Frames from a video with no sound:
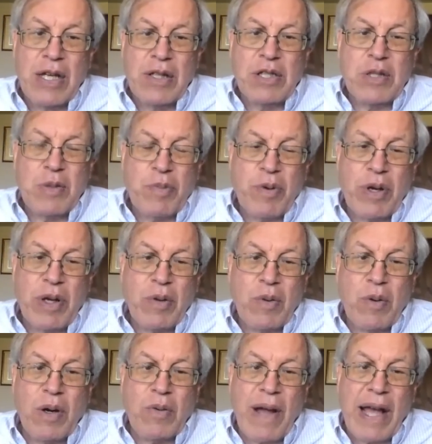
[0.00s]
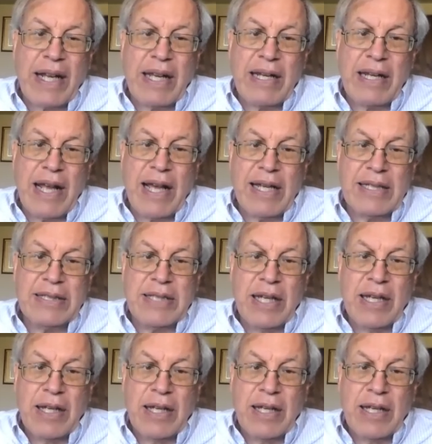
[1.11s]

the Supreme Court recognized